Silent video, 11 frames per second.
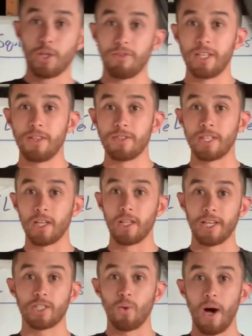if you did the single
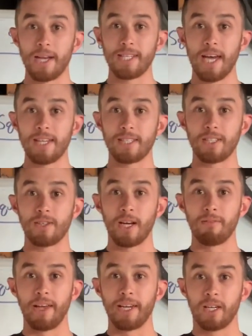leg squat test and you kind
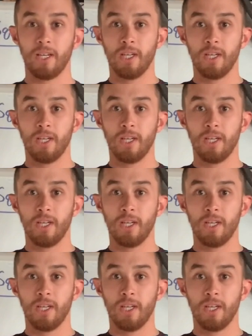of like